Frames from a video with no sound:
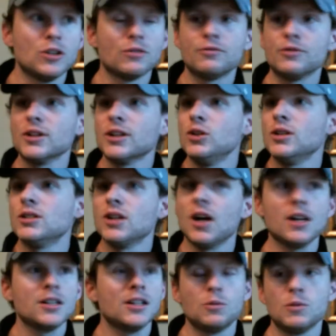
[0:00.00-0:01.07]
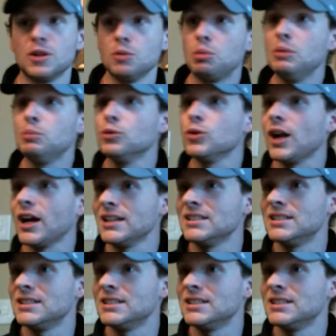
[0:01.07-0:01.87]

You don't feel like you could talk to anyone. The people I